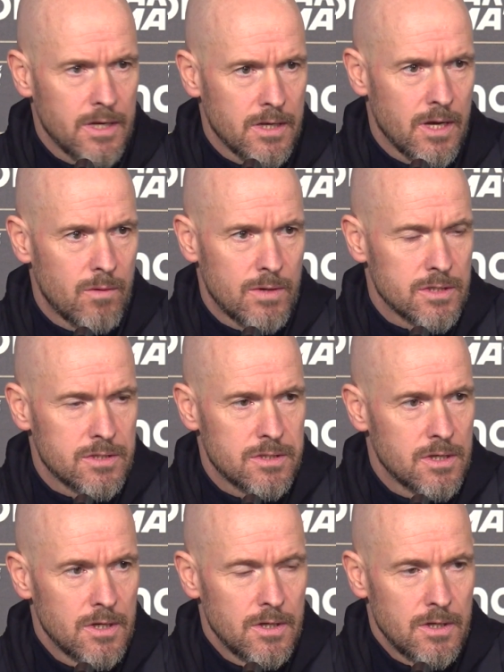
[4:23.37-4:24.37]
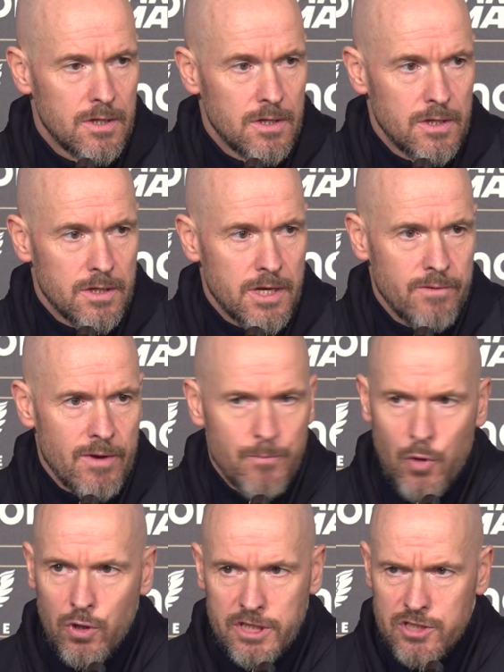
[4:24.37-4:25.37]
They were
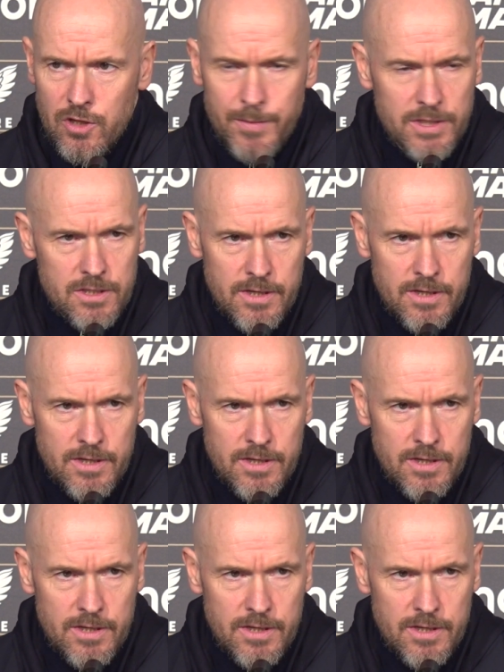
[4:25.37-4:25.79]
more determined,